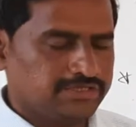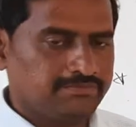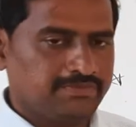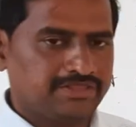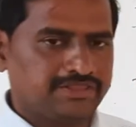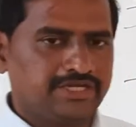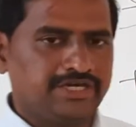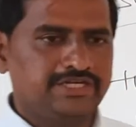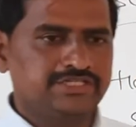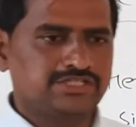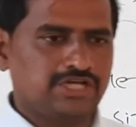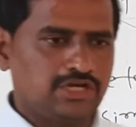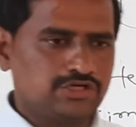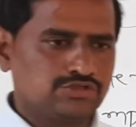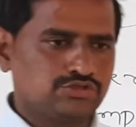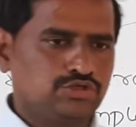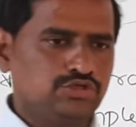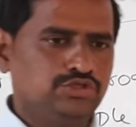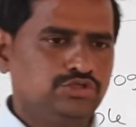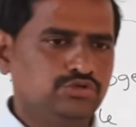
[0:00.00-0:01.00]
method is
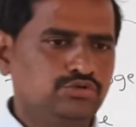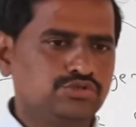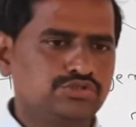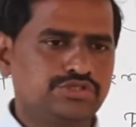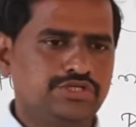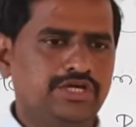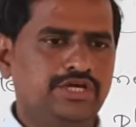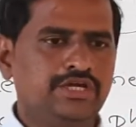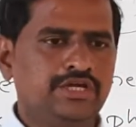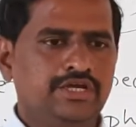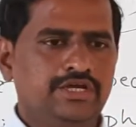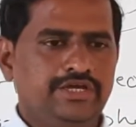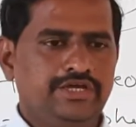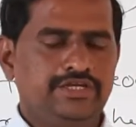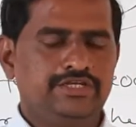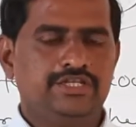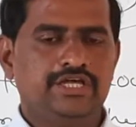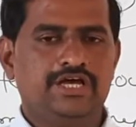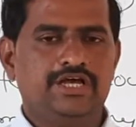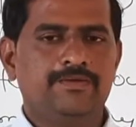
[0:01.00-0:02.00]
also used
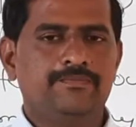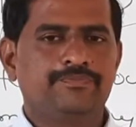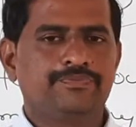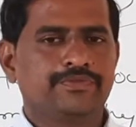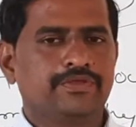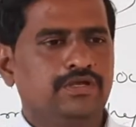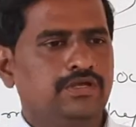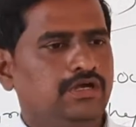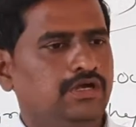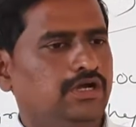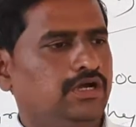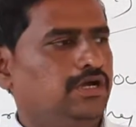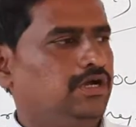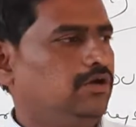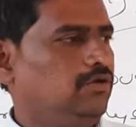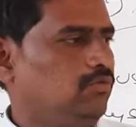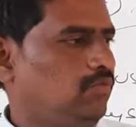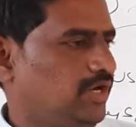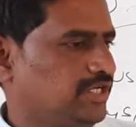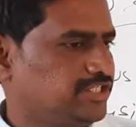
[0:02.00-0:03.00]
in the
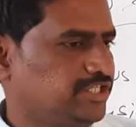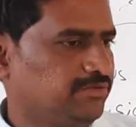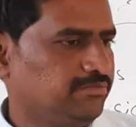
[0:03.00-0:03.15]
washing